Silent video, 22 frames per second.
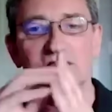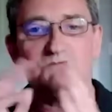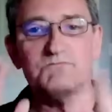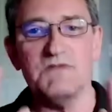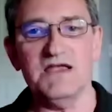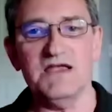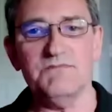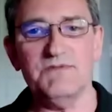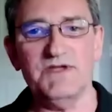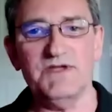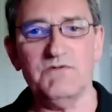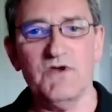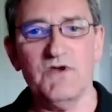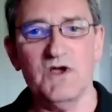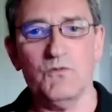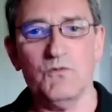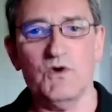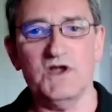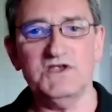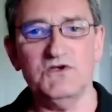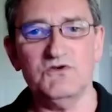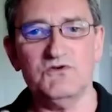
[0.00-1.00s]
maybe
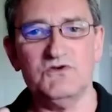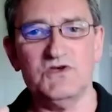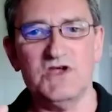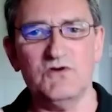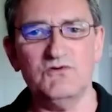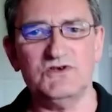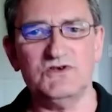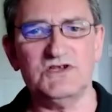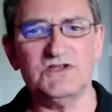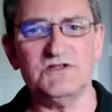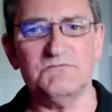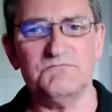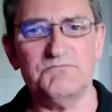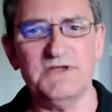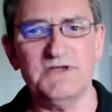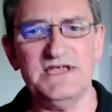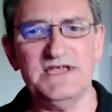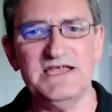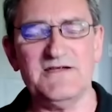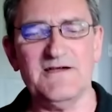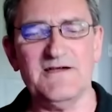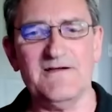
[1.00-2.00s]
when you go to the
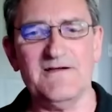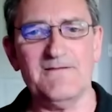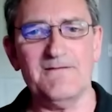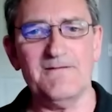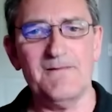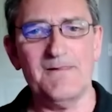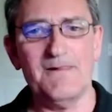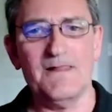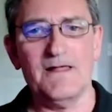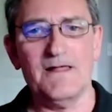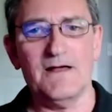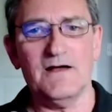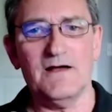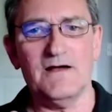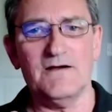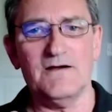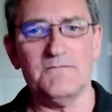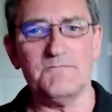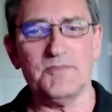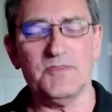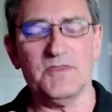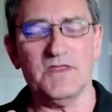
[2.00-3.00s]
beacon,
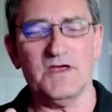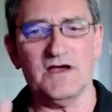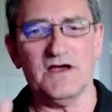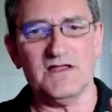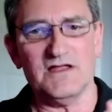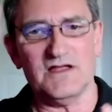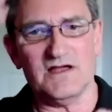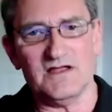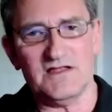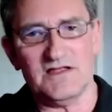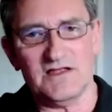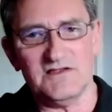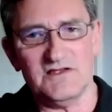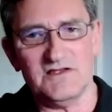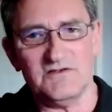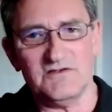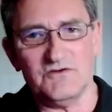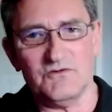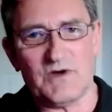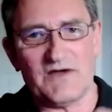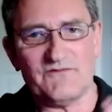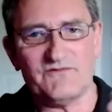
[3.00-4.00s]

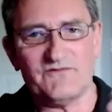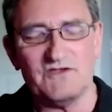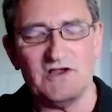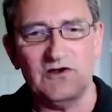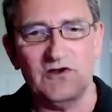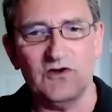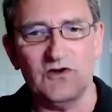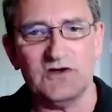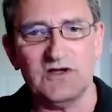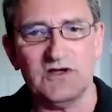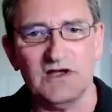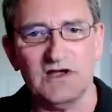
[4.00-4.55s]
you have to look,